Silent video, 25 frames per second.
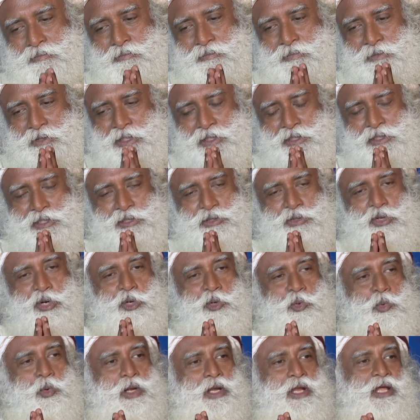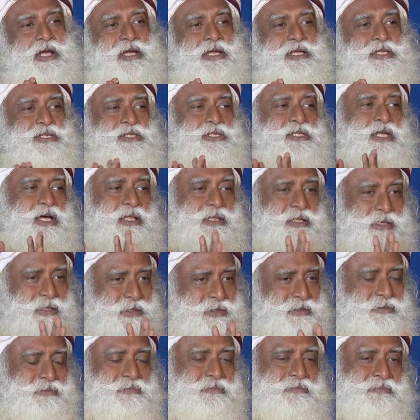This is not one against the
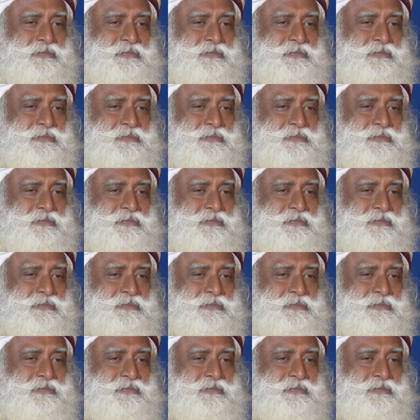other.